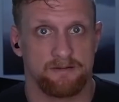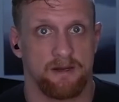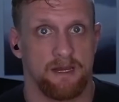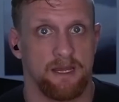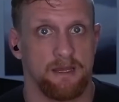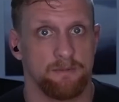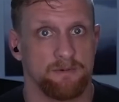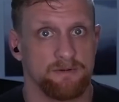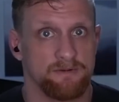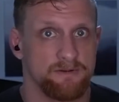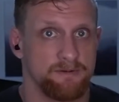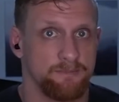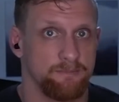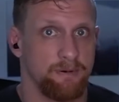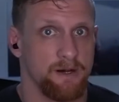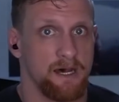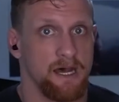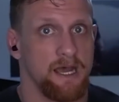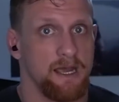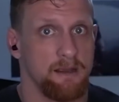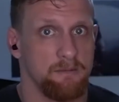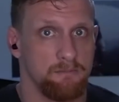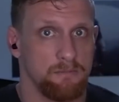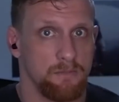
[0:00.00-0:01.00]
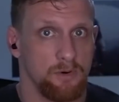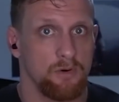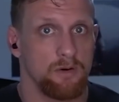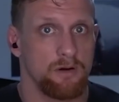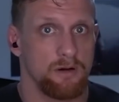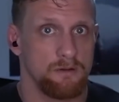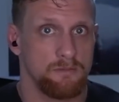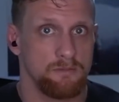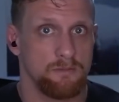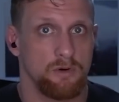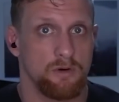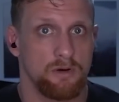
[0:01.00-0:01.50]
are able to buy
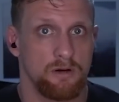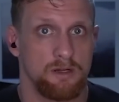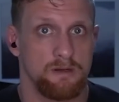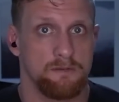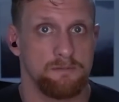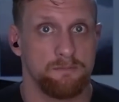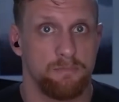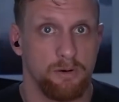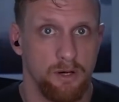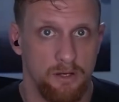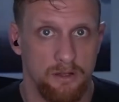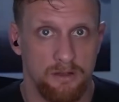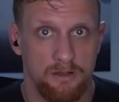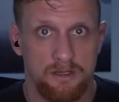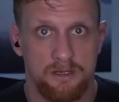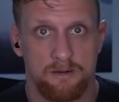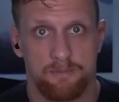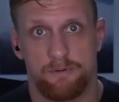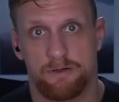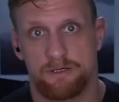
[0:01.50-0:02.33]
more and more in bulk,